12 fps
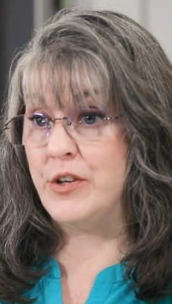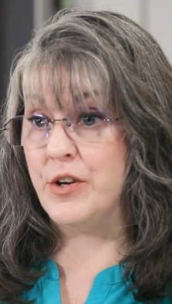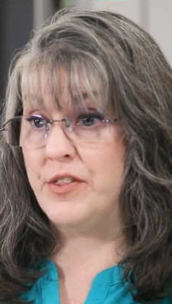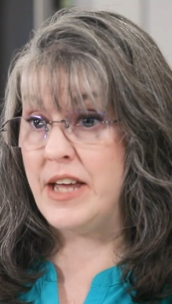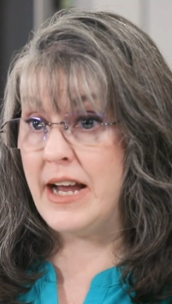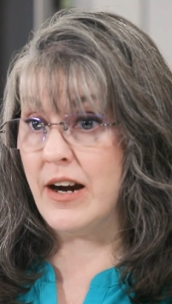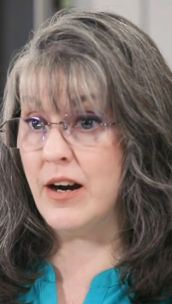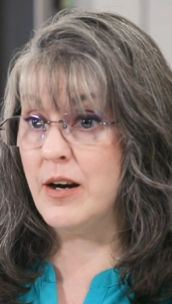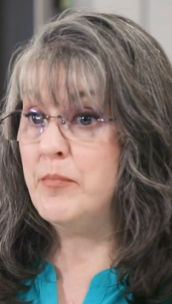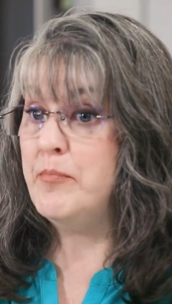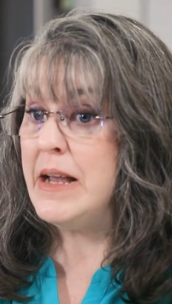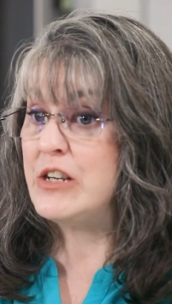you're
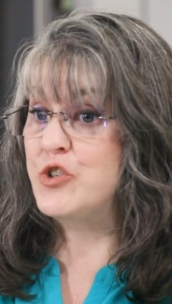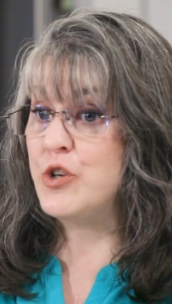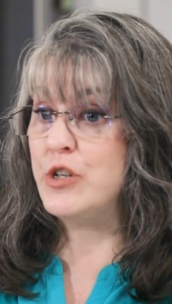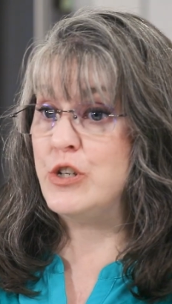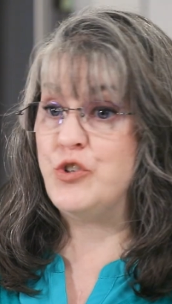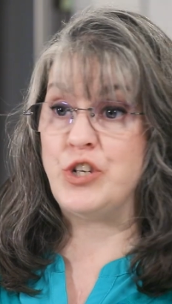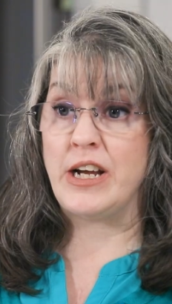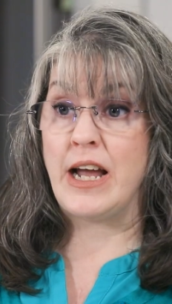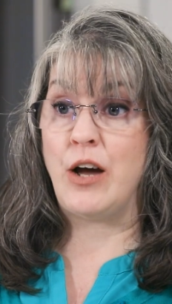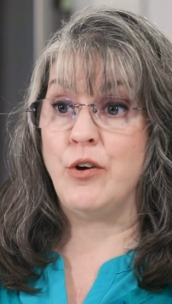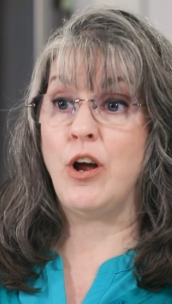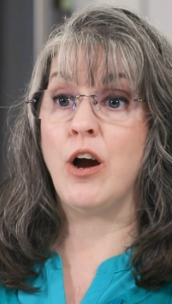there, make sure you check
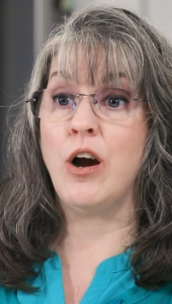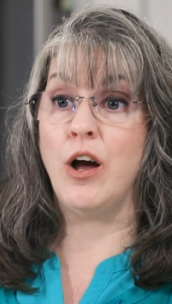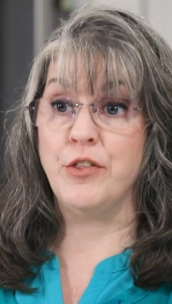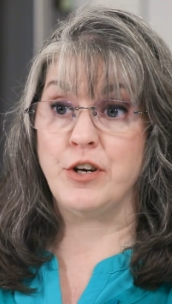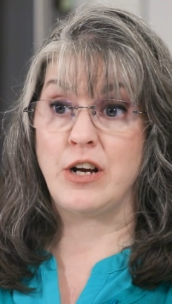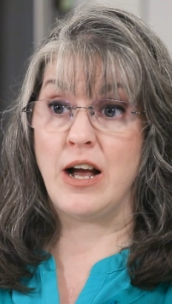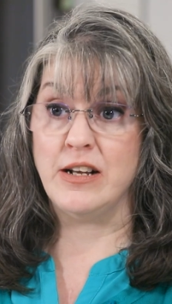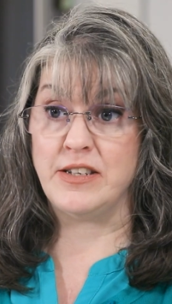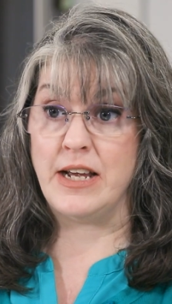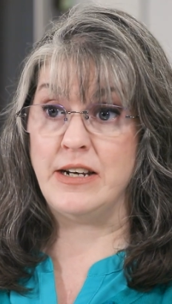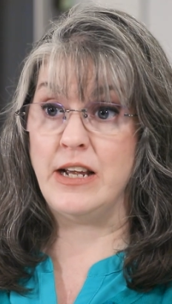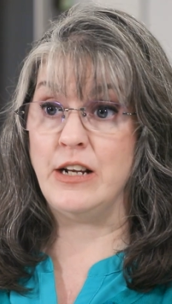out our other content,